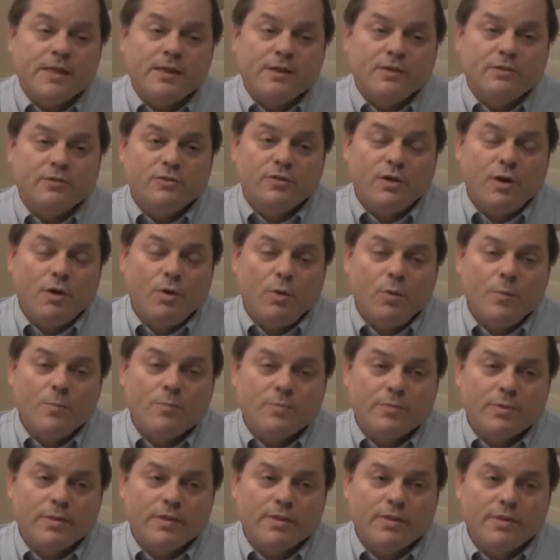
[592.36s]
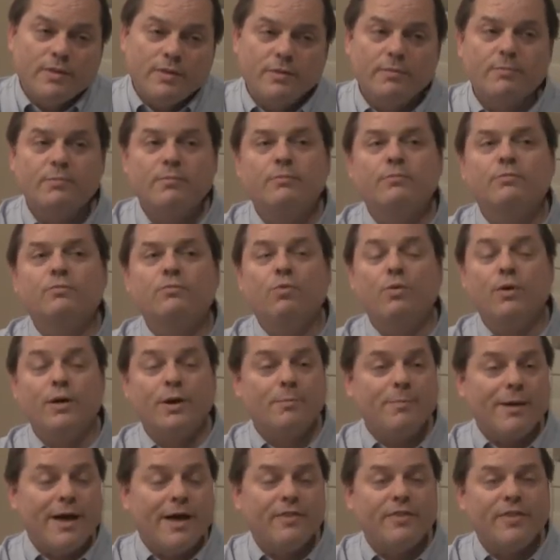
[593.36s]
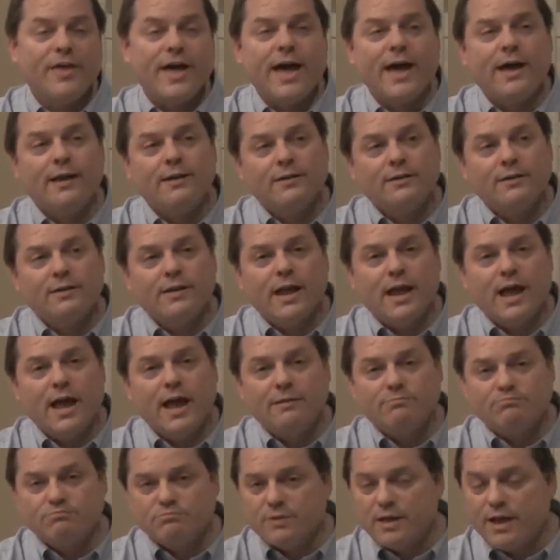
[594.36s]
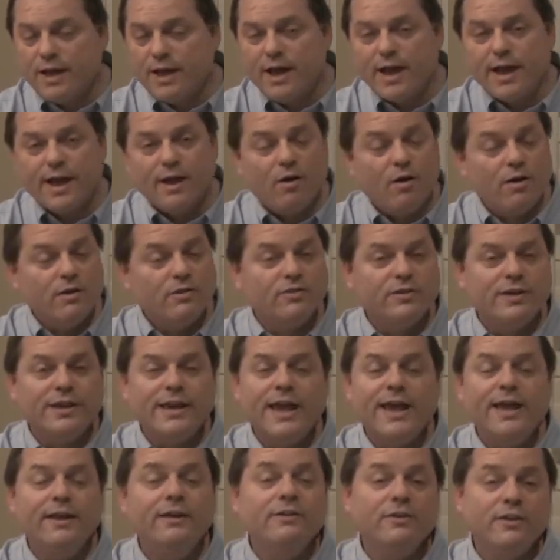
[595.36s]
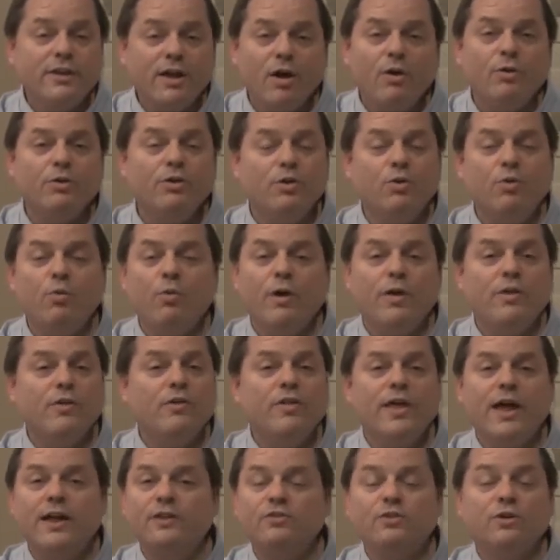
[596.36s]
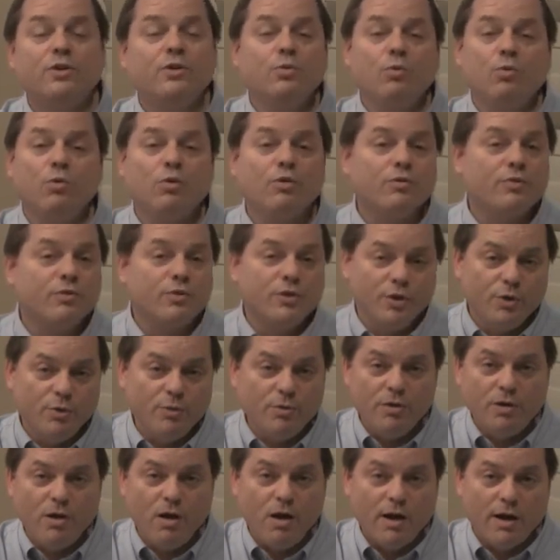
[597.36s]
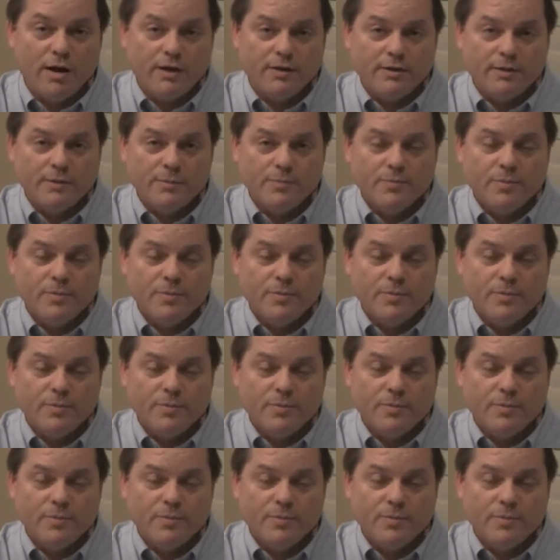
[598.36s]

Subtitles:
So, what about that? I honestly can't tell you whether that's going to work for you or not.